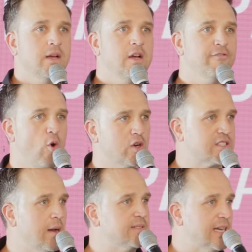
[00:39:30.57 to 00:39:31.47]
Forrest
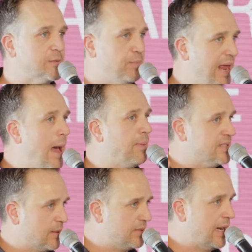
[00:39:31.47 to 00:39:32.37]
Gump says pit happens
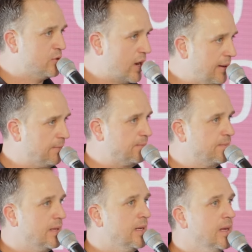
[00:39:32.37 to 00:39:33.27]
sometimes, right?
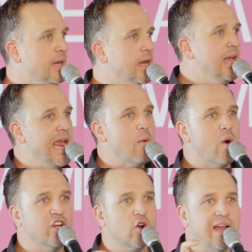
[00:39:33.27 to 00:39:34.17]
And
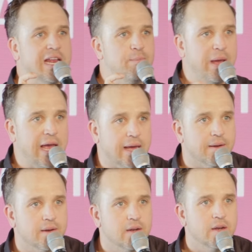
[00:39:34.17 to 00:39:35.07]
when you're in pit,
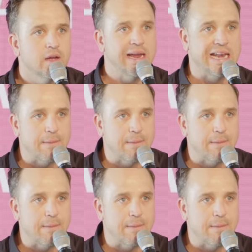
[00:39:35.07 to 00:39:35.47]
in a